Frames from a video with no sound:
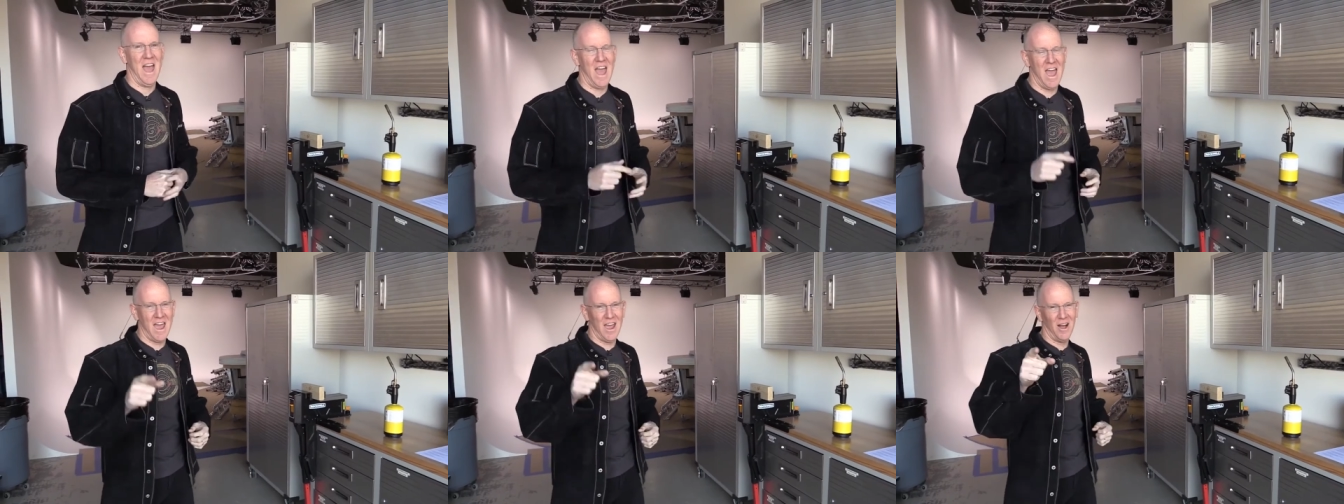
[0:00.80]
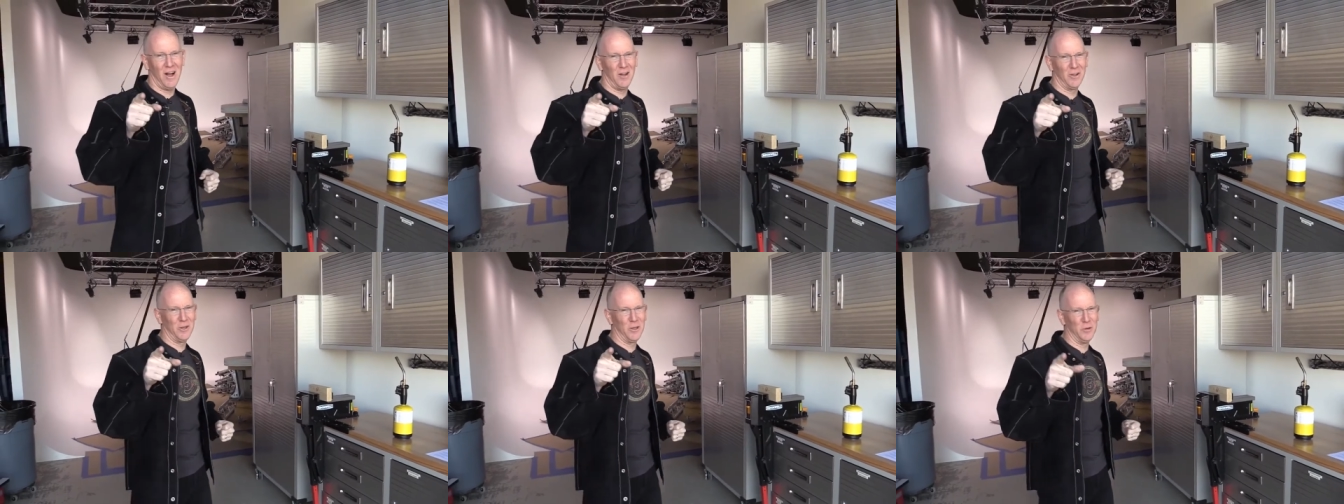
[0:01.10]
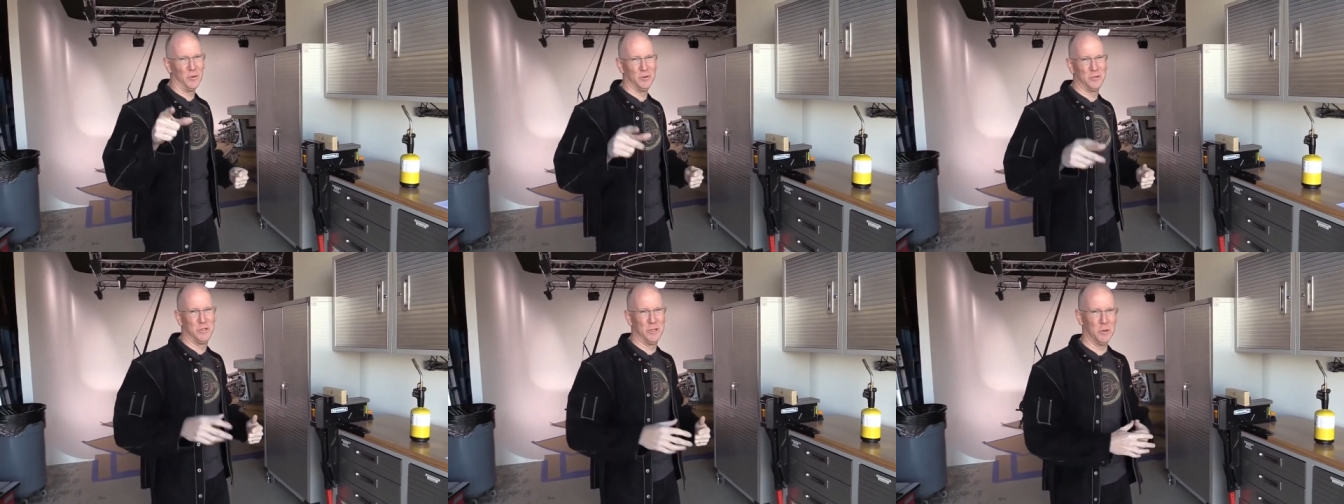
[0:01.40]
Hey, all
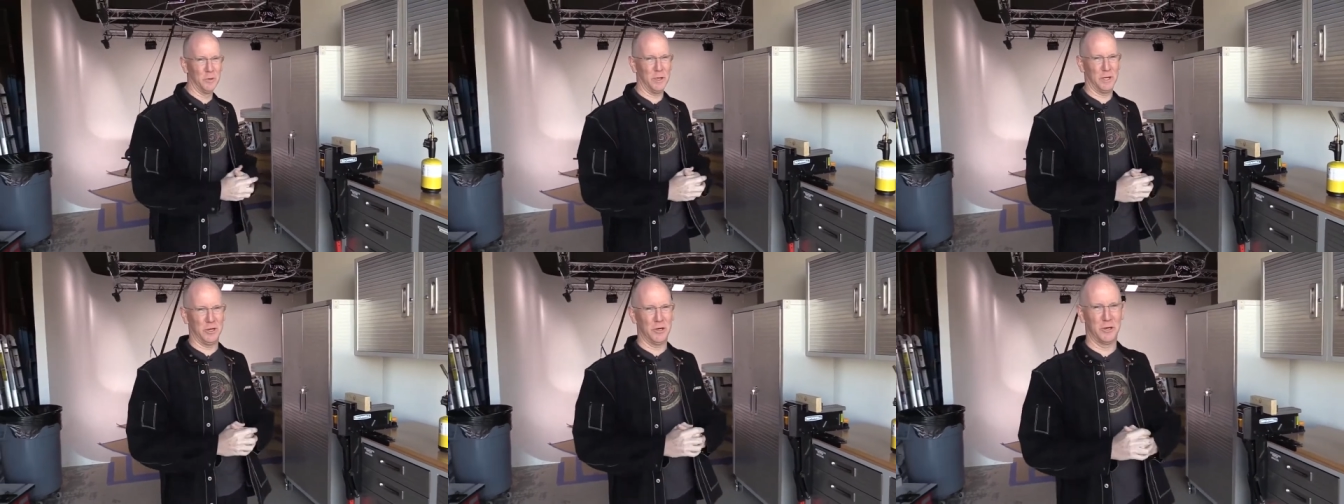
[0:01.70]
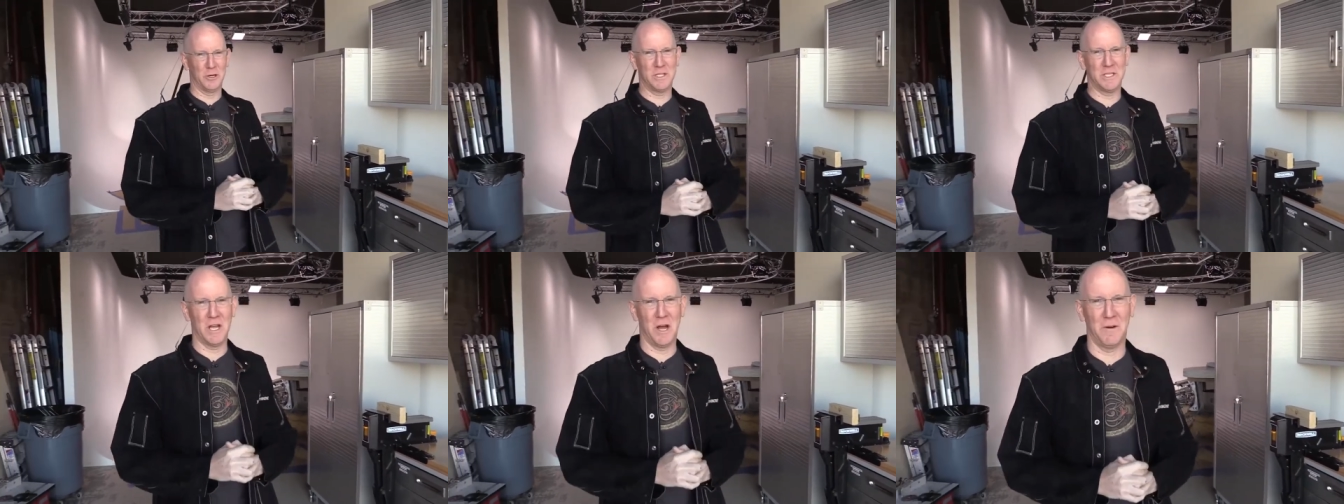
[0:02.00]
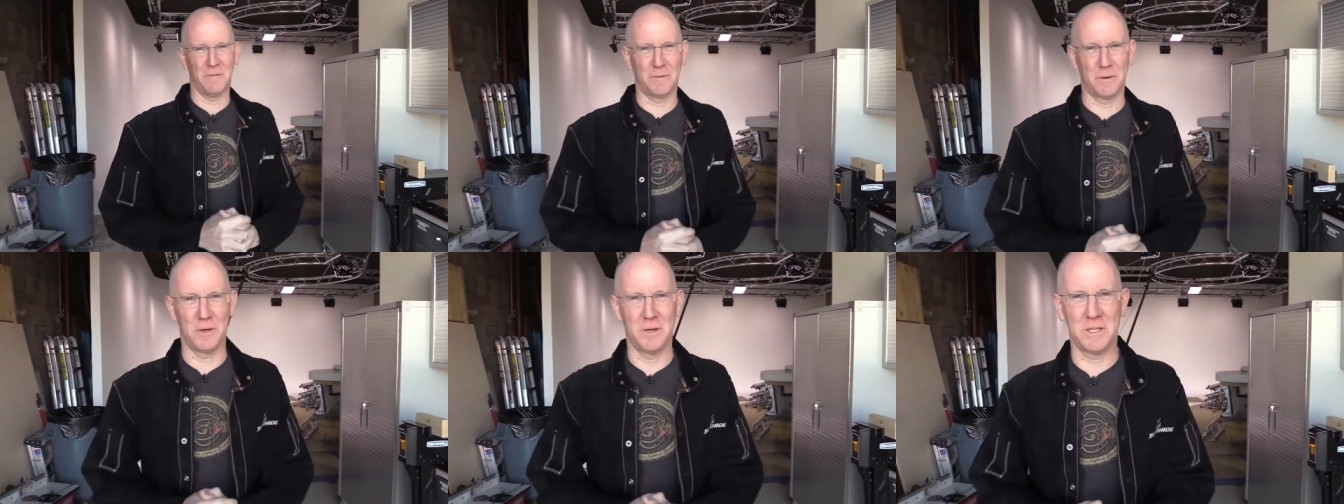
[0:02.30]
you
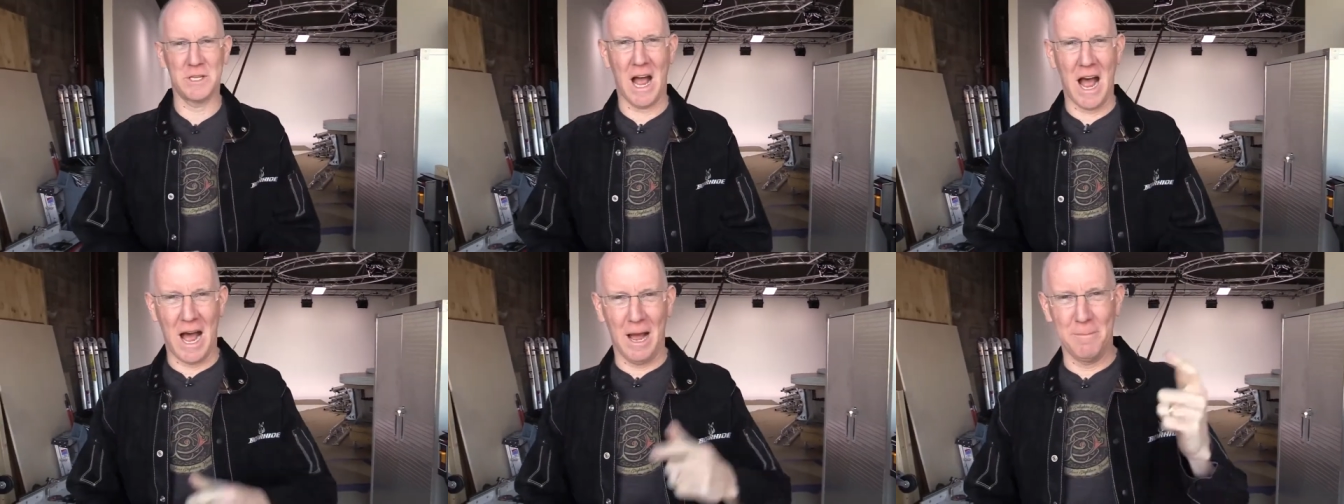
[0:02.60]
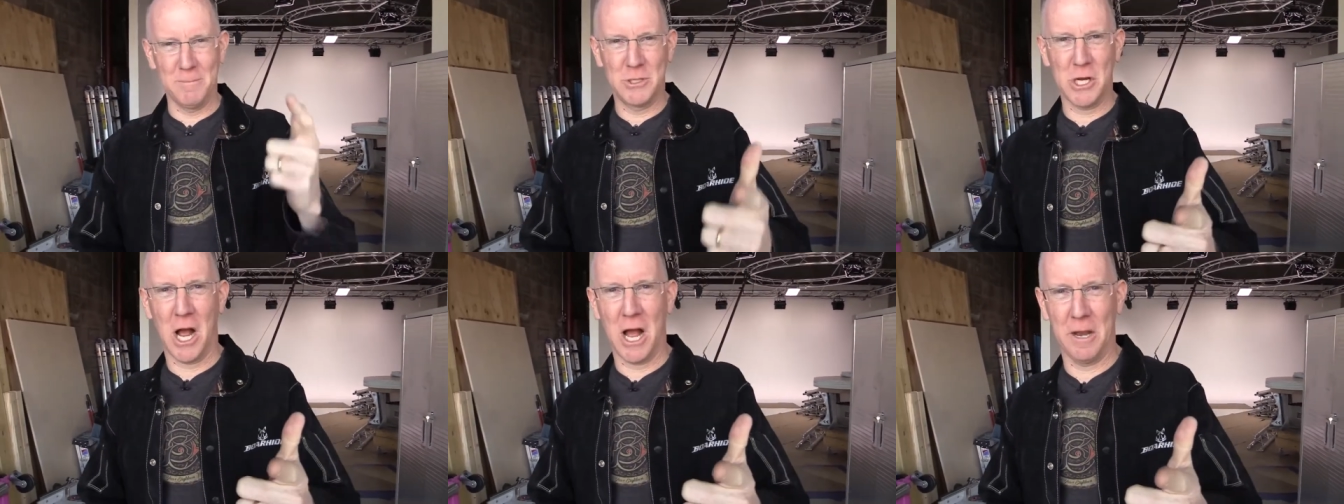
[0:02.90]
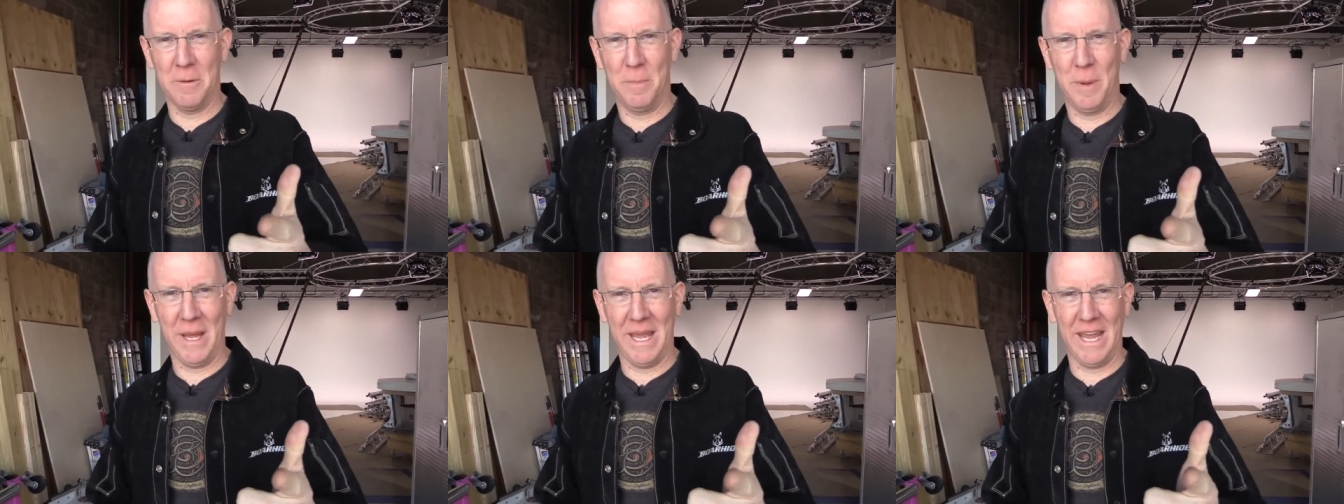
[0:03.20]
do-it-yourselfers, I'm
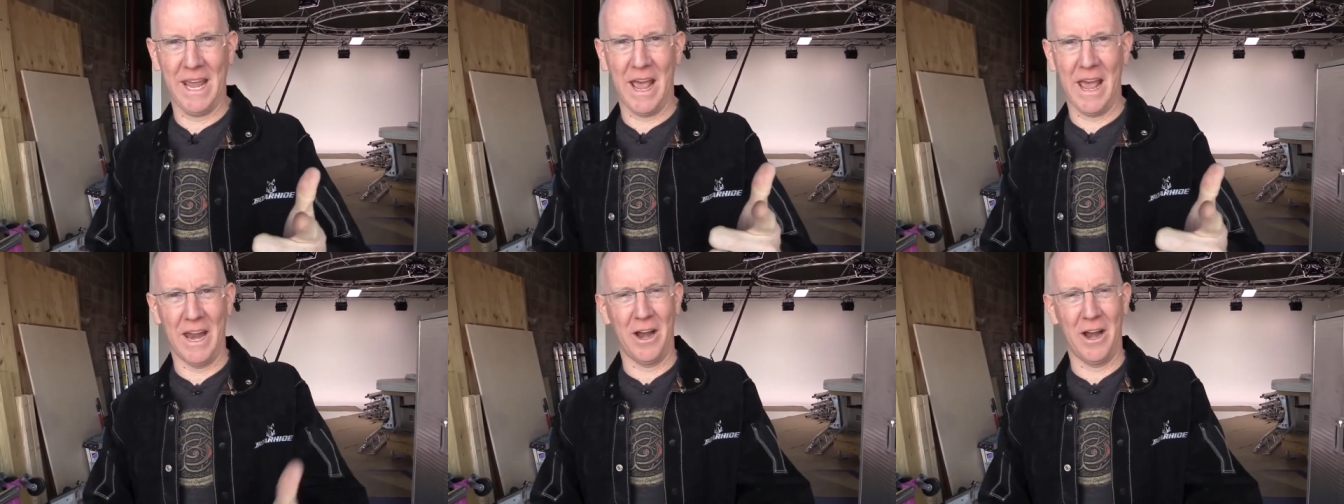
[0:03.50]
John P.